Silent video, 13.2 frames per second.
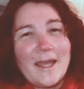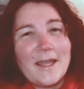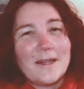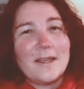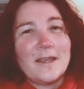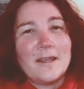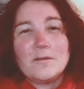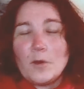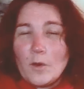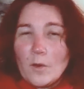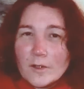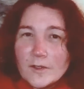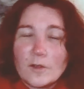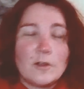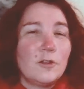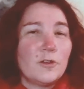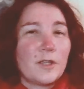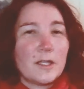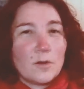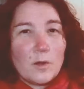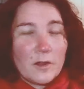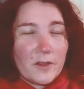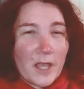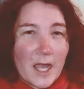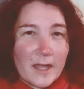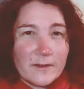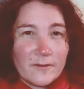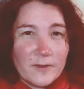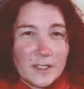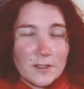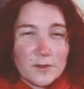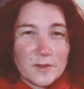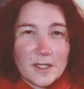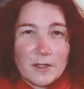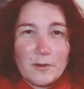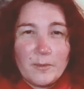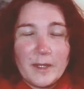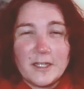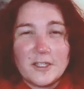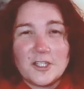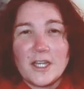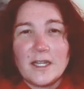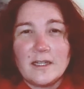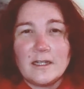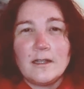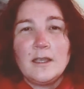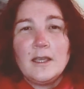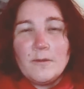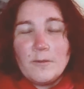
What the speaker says: And also look at all the other videos here on my channel,